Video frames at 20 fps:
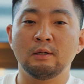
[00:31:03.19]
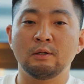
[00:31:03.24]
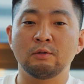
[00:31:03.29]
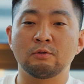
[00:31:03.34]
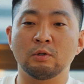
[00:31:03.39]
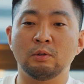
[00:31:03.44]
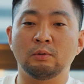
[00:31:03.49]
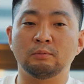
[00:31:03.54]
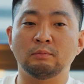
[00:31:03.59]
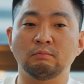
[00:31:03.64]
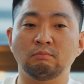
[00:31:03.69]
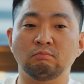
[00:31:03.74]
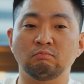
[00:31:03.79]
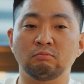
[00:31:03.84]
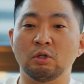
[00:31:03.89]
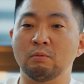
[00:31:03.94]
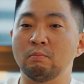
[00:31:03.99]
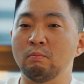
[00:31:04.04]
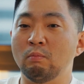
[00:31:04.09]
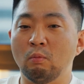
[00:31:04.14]
So
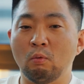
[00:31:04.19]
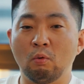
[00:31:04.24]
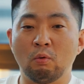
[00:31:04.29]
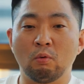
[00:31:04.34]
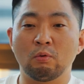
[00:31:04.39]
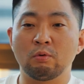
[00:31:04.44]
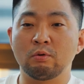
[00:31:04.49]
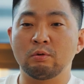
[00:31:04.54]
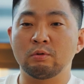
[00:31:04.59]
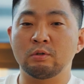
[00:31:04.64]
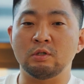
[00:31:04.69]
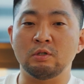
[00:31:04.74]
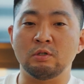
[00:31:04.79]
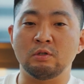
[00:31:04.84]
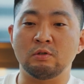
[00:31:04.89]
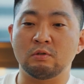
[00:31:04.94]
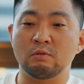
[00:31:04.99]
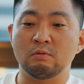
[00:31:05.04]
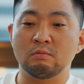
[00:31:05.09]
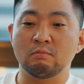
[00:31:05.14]
there are more
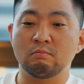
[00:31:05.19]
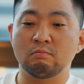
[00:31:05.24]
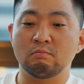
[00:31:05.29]
these